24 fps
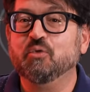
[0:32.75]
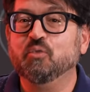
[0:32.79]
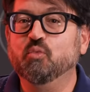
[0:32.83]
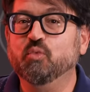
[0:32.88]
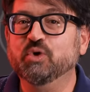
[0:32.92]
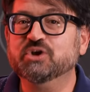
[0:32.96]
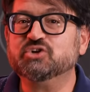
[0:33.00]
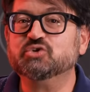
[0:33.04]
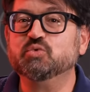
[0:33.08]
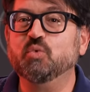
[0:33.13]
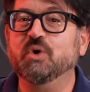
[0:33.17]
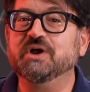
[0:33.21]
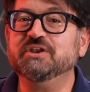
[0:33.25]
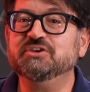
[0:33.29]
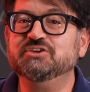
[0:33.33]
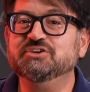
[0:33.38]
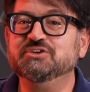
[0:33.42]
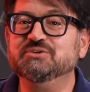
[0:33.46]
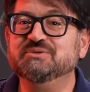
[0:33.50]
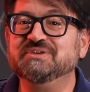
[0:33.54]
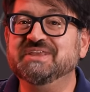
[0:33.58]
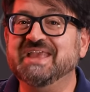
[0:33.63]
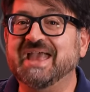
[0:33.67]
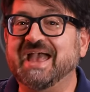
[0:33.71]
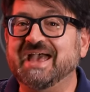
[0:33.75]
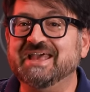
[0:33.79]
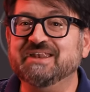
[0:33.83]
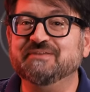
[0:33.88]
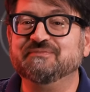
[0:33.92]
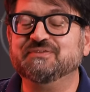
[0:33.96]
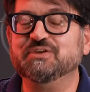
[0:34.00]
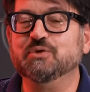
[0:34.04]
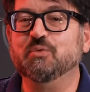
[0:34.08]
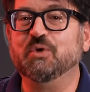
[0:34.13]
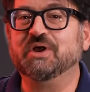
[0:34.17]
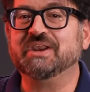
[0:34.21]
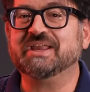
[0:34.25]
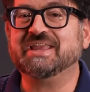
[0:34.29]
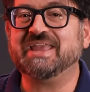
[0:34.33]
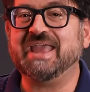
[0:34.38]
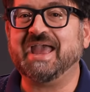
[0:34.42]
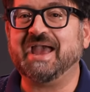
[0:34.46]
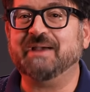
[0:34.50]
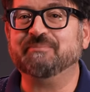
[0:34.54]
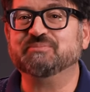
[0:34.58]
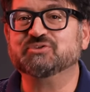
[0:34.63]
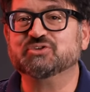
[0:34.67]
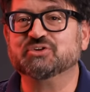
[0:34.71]
Which one do you get if you want to
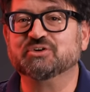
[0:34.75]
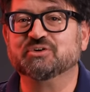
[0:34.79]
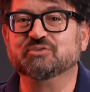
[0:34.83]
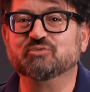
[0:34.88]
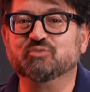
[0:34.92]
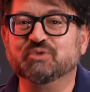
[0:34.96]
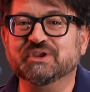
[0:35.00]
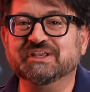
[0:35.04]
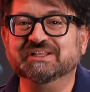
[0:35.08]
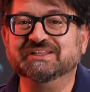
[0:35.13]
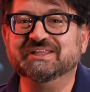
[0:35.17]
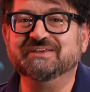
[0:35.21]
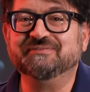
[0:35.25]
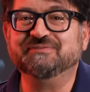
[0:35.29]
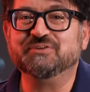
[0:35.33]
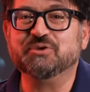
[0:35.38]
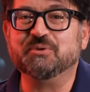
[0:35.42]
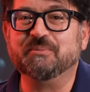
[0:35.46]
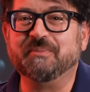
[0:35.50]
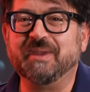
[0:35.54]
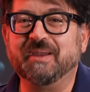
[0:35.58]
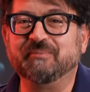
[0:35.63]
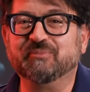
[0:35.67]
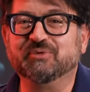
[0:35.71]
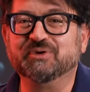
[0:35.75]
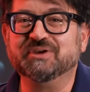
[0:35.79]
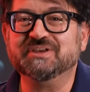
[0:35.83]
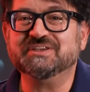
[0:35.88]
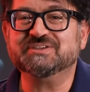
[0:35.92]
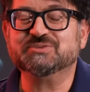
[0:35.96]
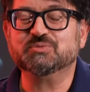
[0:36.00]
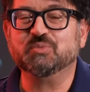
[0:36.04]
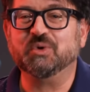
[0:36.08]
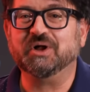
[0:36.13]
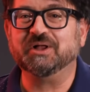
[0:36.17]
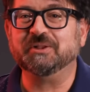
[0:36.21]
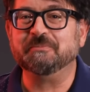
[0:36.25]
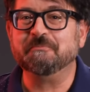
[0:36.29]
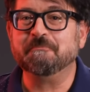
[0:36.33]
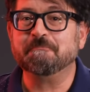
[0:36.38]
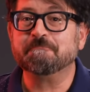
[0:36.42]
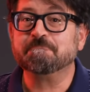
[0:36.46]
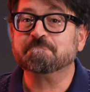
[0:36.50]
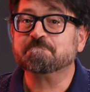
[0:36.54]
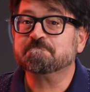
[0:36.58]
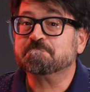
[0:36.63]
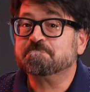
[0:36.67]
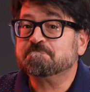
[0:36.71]
capture and relive your memories? Well,
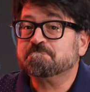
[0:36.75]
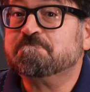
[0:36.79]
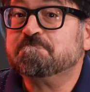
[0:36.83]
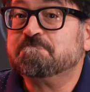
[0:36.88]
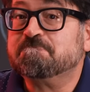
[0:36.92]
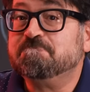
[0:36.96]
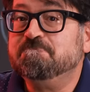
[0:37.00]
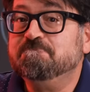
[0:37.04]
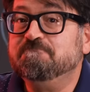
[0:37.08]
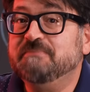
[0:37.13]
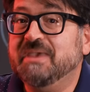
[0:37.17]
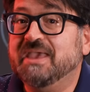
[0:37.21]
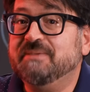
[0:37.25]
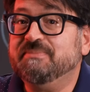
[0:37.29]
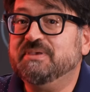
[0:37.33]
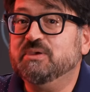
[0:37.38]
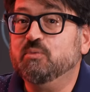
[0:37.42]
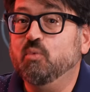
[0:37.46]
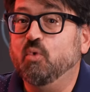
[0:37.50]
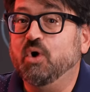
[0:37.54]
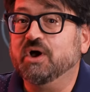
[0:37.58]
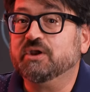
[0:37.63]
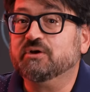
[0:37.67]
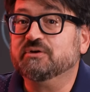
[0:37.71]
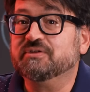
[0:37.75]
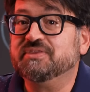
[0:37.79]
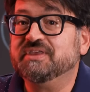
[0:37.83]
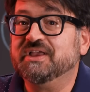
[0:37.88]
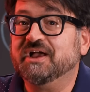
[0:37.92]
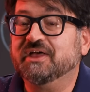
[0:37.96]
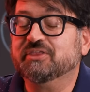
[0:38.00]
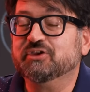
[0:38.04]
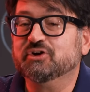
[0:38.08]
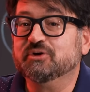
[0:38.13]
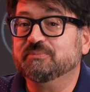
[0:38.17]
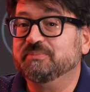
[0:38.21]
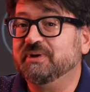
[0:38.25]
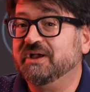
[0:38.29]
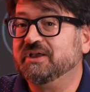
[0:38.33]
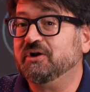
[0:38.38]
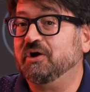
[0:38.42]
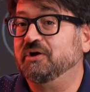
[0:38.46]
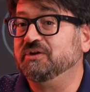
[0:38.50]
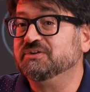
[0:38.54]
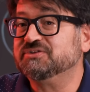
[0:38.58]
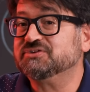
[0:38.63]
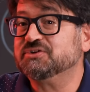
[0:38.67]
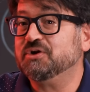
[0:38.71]
maybe one or the other, but
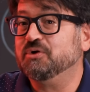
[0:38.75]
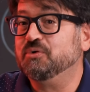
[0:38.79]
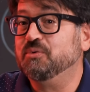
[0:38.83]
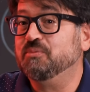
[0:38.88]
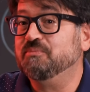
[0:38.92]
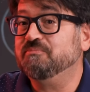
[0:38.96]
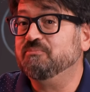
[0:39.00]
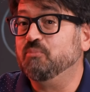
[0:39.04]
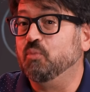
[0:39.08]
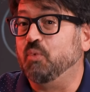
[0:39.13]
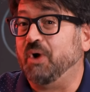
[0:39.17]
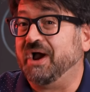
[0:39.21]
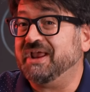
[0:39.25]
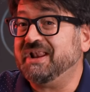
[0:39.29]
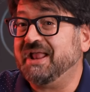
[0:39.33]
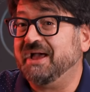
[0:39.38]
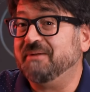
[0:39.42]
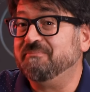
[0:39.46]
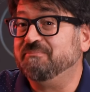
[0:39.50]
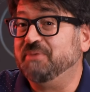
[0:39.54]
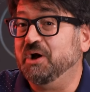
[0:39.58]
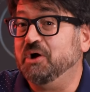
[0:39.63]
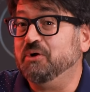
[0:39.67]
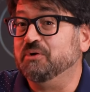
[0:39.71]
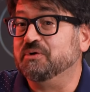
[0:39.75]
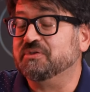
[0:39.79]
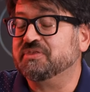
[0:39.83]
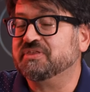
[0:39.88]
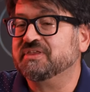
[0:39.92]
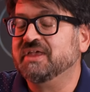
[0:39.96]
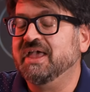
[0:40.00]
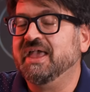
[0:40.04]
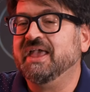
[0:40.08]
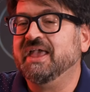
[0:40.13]
also why not both?